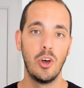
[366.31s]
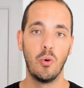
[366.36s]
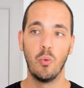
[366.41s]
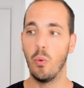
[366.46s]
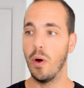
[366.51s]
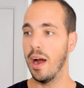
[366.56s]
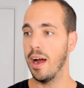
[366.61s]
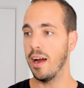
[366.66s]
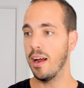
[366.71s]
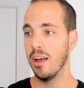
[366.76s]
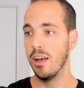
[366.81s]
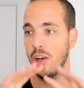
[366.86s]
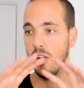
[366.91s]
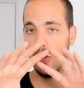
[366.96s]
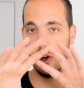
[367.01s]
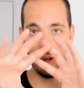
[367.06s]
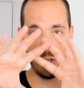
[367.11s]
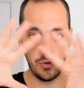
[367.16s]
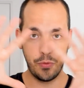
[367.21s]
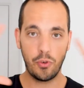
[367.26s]
where
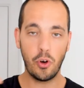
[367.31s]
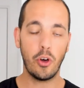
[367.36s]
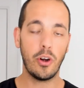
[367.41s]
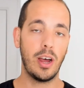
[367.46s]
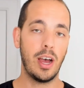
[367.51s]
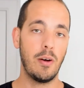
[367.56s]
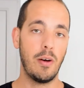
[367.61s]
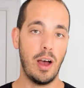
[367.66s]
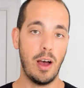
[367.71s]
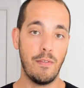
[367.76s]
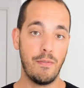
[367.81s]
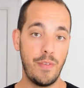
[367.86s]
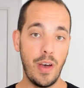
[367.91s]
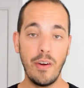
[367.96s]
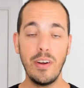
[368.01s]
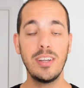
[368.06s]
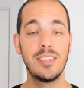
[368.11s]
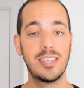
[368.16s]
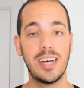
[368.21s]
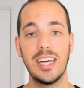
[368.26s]
you've got a, a
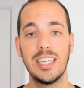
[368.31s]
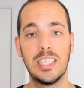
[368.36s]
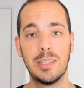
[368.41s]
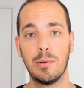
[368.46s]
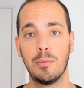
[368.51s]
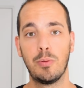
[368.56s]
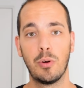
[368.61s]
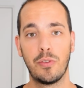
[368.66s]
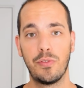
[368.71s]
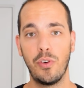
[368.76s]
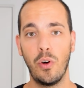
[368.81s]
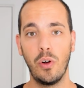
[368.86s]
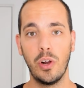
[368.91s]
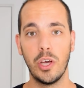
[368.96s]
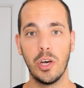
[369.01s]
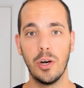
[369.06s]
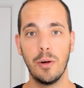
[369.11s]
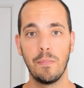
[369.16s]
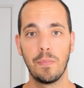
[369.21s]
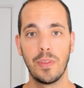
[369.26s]
very sizable
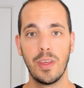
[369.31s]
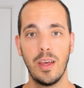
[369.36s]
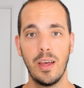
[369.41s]
portfolio,